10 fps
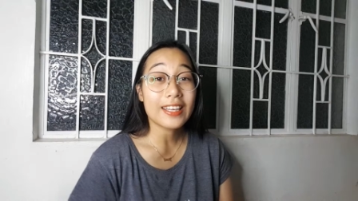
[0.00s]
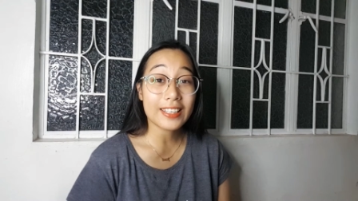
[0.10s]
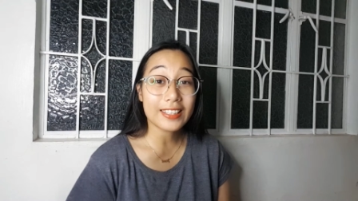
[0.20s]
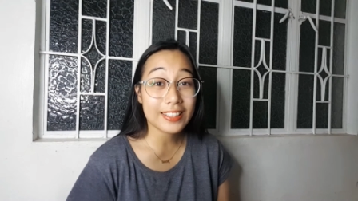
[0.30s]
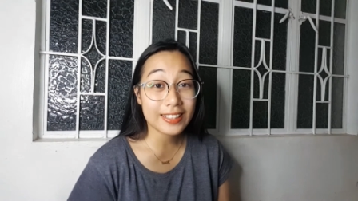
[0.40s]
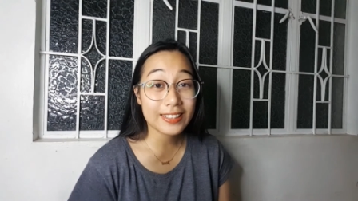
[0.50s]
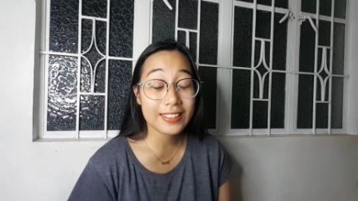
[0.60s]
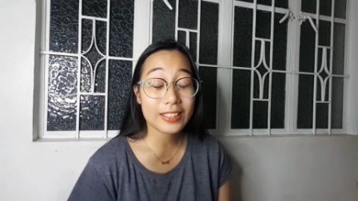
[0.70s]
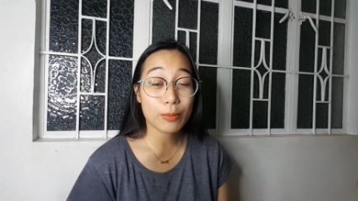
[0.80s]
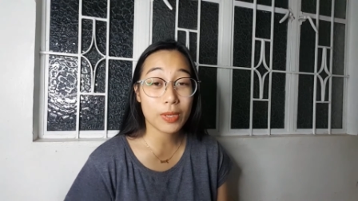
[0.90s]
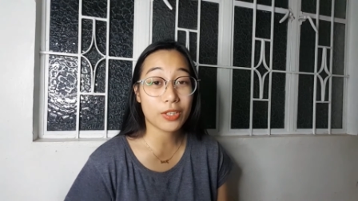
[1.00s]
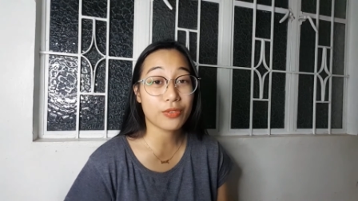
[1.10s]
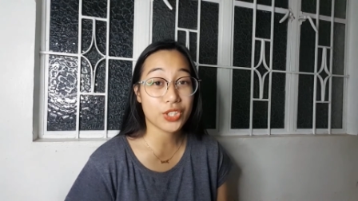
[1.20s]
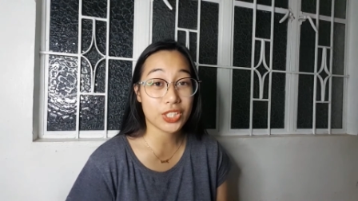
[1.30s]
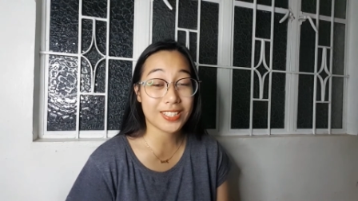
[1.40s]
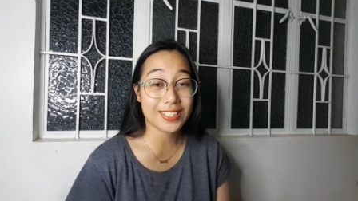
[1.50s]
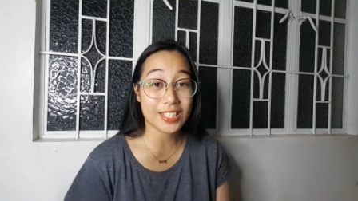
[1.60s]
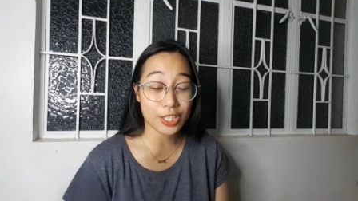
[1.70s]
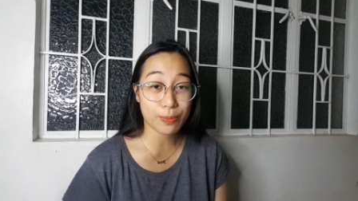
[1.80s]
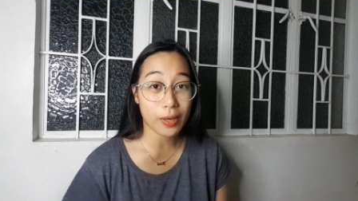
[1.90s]
Indeed, the blood of Jesus
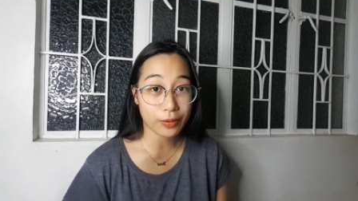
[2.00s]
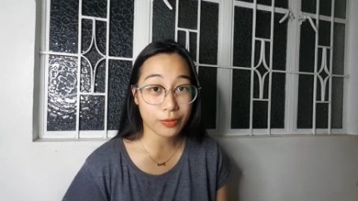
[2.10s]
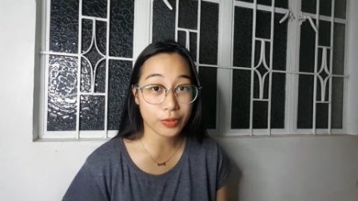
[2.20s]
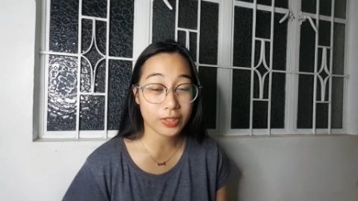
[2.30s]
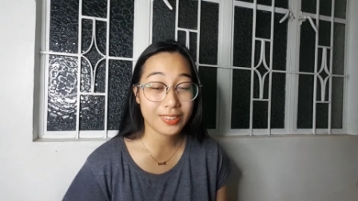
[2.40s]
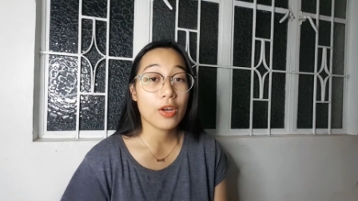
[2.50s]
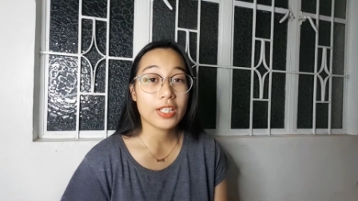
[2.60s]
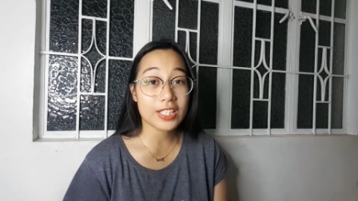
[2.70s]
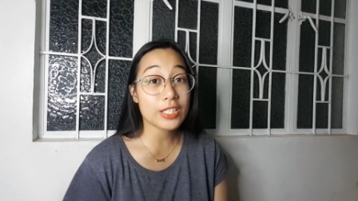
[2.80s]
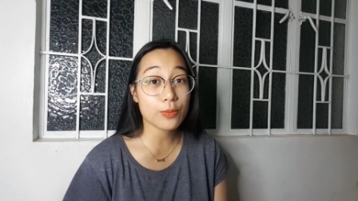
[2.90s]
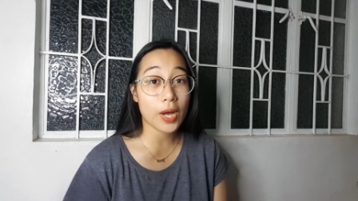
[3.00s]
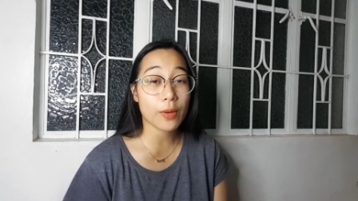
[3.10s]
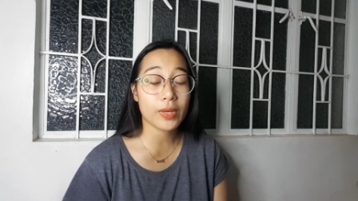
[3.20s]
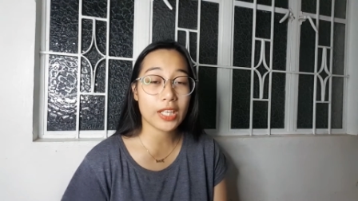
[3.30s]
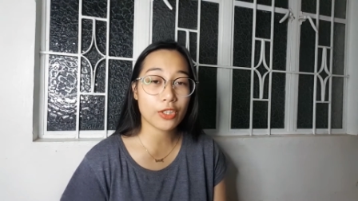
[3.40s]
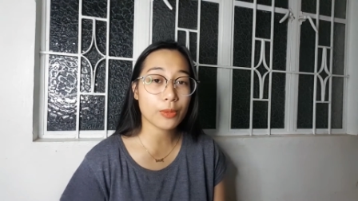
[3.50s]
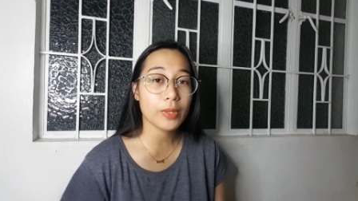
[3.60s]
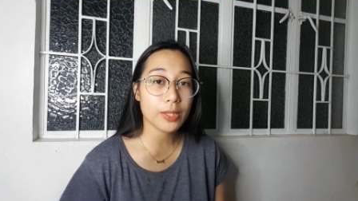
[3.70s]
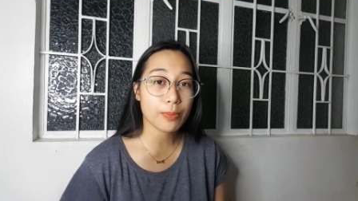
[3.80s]
is powerful. This is why when I normally